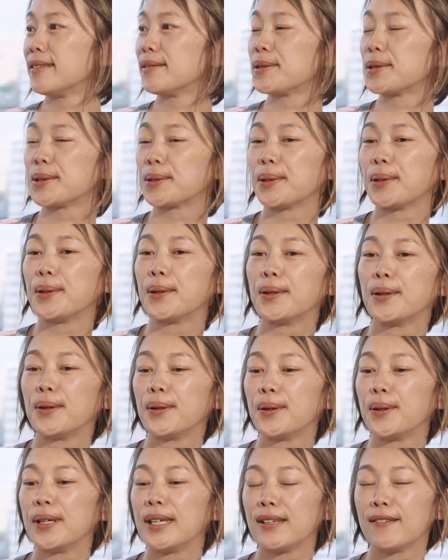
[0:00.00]

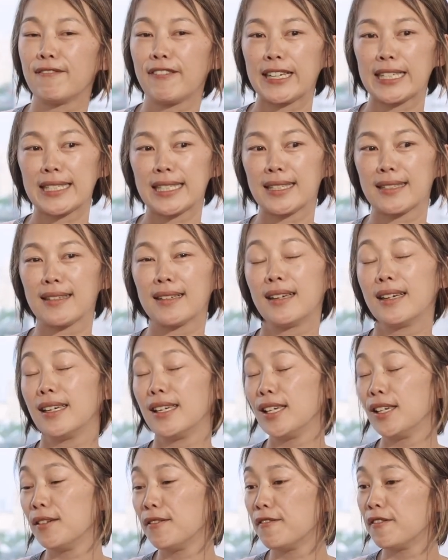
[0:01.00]
So in fact,
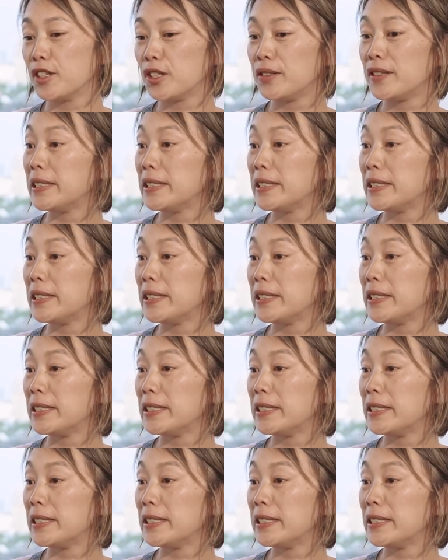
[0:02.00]
if a